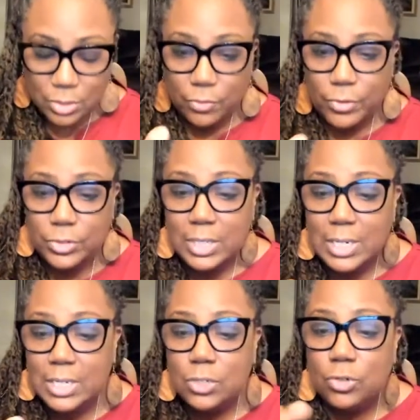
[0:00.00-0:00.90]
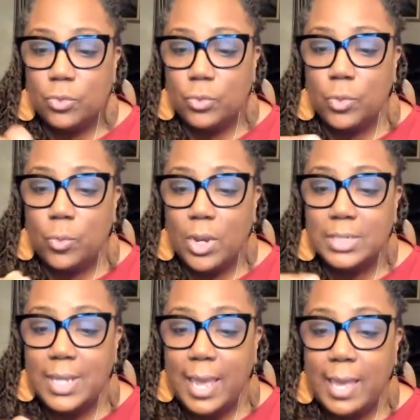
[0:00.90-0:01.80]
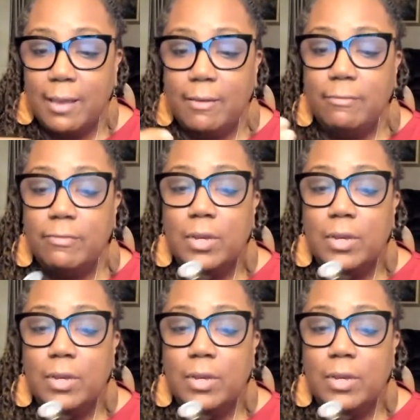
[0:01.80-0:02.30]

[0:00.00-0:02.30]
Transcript: So the first thing is you want to have